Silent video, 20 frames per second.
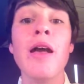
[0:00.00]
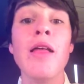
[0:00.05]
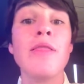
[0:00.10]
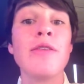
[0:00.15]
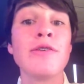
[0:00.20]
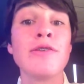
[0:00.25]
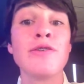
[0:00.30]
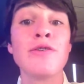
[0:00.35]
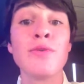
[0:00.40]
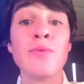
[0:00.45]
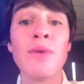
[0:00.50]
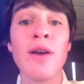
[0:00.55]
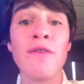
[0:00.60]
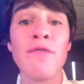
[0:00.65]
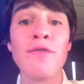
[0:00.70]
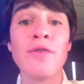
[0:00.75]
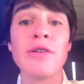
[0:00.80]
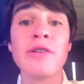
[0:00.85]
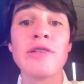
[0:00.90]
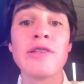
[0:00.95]
This is a
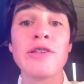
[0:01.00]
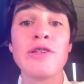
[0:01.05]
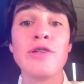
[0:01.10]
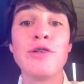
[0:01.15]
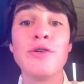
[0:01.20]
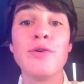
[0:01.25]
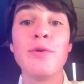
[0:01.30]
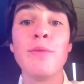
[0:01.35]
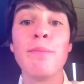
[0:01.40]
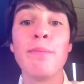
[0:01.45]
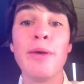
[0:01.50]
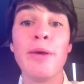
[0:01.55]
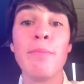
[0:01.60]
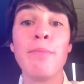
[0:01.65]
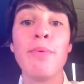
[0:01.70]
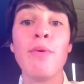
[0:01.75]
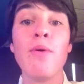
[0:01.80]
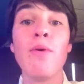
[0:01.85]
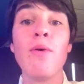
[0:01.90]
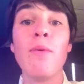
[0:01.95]
reference to
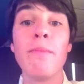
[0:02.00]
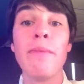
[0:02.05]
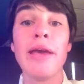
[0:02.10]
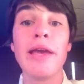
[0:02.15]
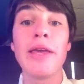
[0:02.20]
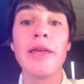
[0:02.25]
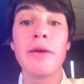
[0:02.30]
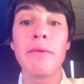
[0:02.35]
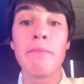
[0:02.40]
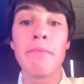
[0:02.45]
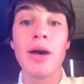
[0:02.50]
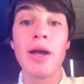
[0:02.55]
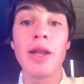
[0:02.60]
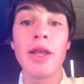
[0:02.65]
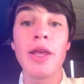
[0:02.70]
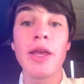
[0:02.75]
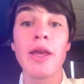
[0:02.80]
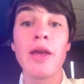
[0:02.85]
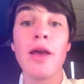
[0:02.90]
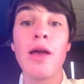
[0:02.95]
people making
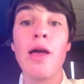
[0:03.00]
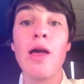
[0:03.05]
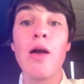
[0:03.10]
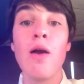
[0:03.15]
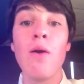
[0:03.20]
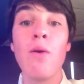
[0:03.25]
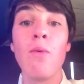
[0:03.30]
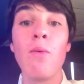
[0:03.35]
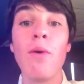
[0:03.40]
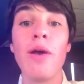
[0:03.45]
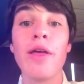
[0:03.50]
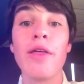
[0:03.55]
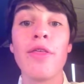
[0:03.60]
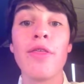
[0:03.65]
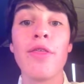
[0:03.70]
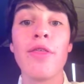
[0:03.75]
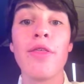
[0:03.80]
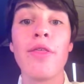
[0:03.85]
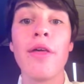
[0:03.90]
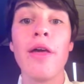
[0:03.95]
money
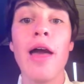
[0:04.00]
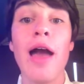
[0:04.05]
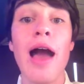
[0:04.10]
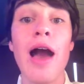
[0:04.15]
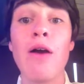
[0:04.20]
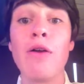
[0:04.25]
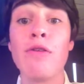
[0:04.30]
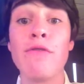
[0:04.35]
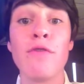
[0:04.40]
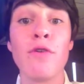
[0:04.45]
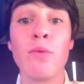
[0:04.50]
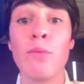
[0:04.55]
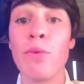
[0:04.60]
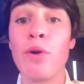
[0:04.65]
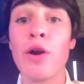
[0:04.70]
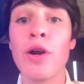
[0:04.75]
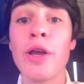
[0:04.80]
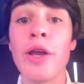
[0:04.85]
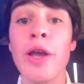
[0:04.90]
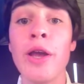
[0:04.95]
without even
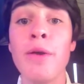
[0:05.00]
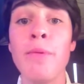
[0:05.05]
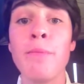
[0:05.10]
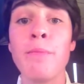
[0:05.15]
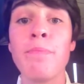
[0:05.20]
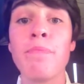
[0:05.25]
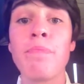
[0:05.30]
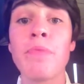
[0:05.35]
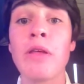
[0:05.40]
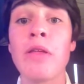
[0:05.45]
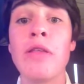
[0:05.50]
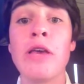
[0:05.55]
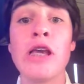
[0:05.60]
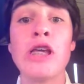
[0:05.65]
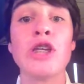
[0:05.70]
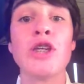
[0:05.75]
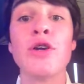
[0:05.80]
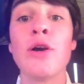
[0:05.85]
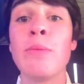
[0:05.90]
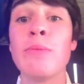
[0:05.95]
working. They
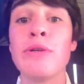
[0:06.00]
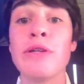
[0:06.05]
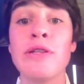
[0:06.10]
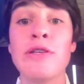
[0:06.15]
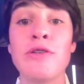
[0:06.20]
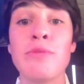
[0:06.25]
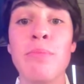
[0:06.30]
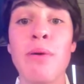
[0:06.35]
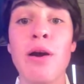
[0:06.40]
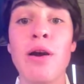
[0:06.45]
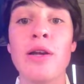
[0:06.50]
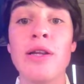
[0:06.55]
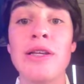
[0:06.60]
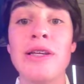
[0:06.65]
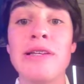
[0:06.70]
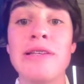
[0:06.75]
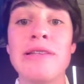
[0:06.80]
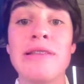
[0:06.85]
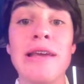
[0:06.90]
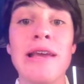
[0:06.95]
show up to these
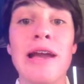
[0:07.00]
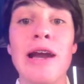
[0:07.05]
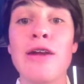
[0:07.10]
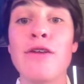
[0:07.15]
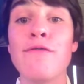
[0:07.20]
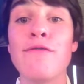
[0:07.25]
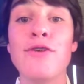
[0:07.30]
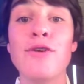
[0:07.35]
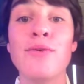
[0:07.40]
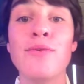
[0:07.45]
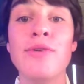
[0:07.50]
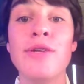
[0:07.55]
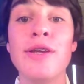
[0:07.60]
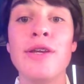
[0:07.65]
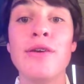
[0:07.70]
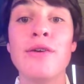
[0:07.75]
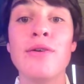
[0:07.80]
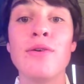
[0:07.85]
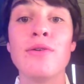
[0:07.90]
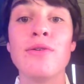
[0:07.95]
parties, they cut a few
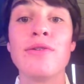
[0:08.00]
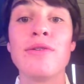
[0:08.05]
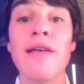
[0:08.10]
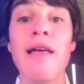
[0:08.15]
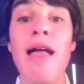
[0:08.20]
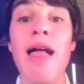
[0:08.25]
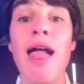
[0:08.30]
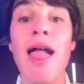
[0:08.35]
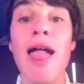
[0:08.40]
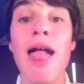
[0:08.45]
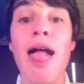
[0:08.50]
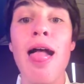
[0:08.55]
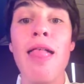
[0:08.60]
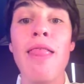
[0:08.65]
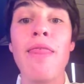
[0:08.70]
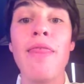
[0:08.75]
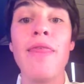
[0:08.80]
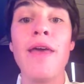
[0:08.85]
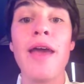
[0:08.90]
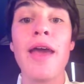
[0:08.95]
deals,
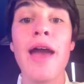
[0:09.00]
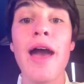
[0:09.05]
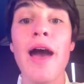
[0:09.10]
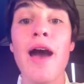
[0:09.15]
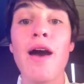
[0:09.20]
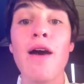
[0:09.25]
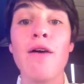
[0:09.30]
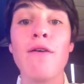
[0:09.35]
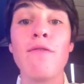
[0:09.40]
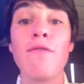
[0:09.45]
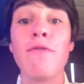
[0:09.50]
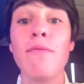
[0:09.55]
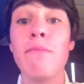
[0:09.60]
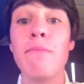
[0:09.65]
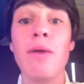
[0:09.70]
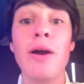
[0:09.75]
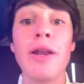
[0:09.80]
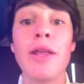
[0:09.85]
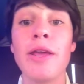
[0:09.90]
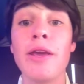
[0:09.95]
they have
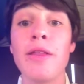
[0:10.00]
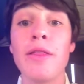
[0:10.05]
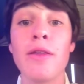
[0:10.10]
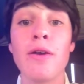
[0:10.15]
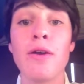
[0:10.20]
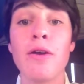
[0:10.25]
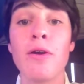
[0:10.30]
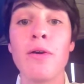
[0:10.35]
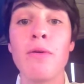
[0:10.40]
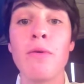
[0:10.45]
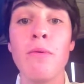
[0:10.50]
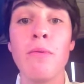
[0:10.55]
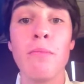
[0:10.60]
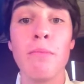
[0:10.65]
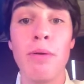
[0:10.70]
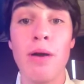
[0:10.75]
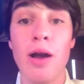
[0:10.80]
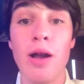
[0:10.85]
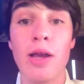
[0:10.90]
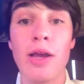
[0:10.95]
money in their
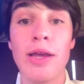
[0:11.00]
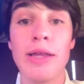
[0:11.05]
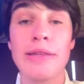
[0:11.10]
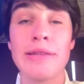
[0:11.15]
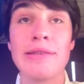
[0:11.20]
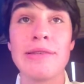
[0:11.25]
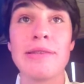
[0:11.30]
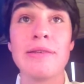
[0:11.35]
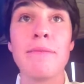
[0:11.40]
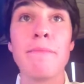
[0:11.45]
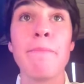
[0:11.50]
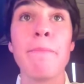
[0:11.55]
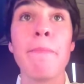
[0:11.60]
pockets.